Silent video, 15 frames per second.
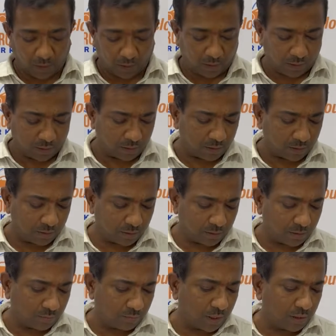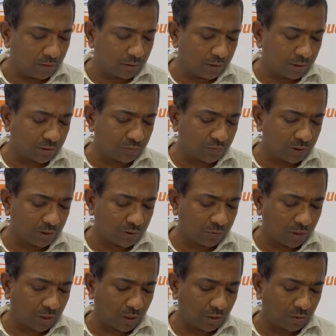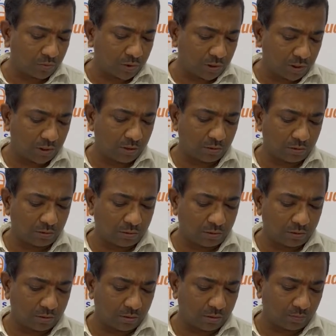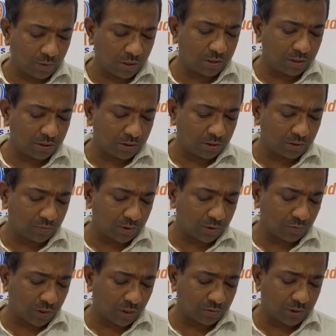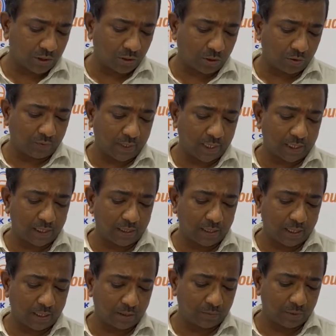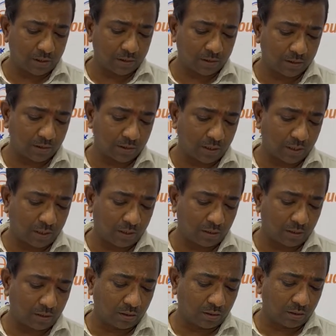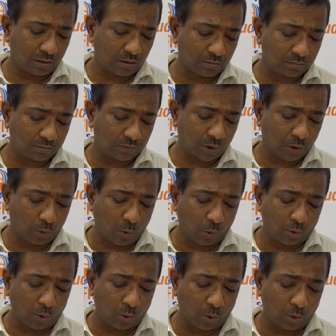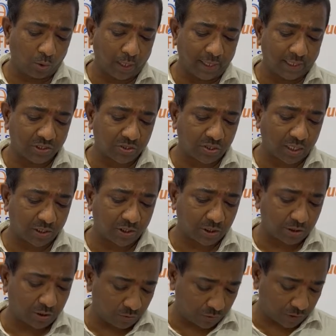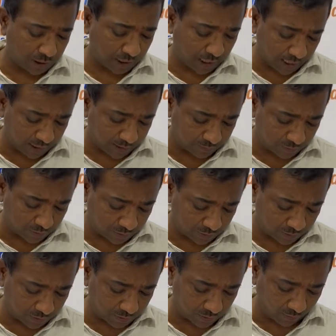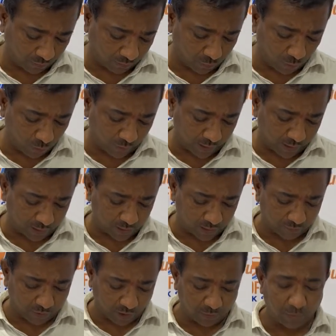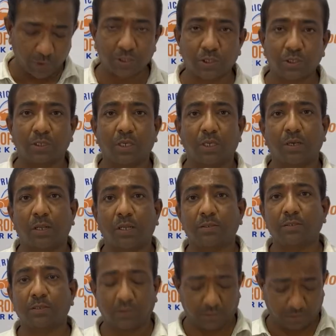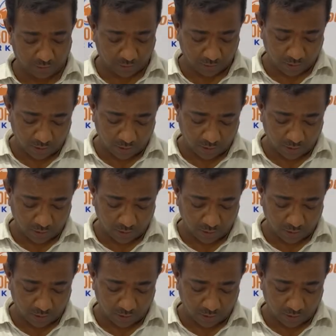And the main things which we have seen, the major things which we have seen are vehicle dynamics and road load extraction using Adams, full vehicle vibration analysis